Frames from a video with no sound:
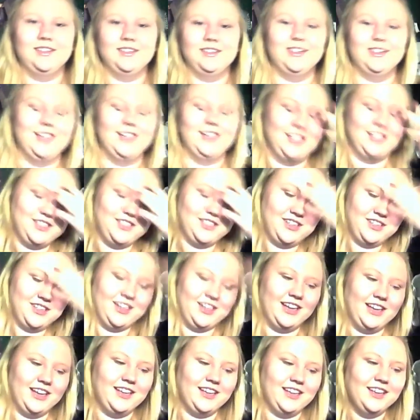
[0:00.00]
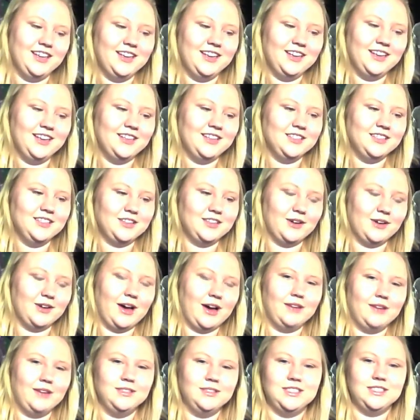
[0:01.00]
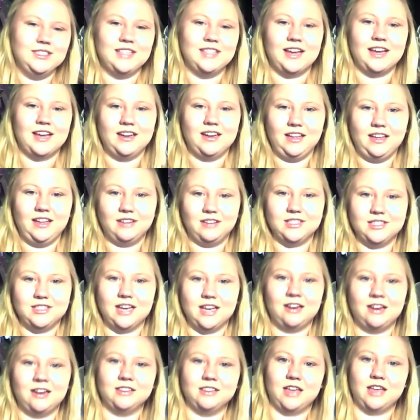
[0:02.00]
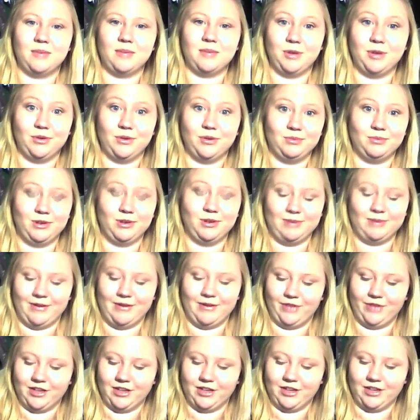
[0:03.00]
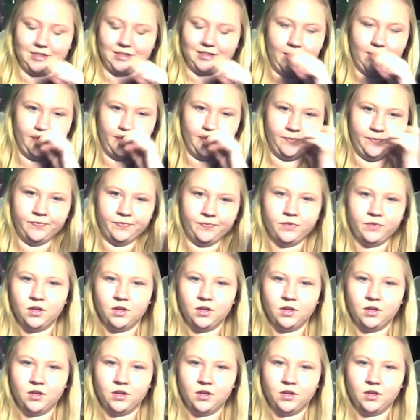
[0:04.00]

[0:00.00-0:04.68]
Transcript: Oh, gosh, okay. So I was standing outside Hot Topic with one of my friends, um,